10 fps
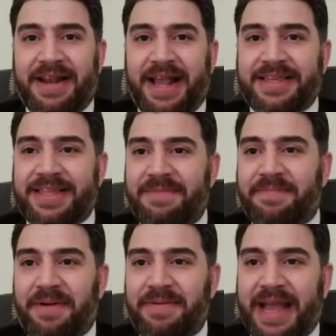last time,
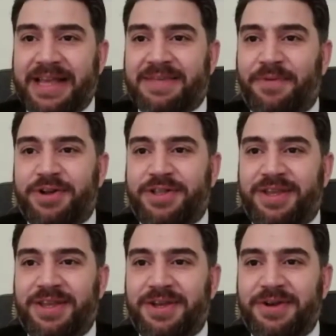probably I spoke
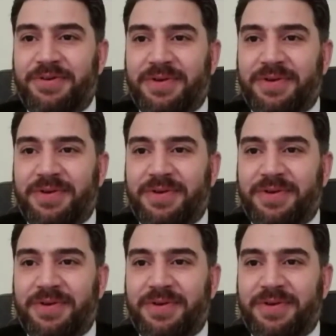to you a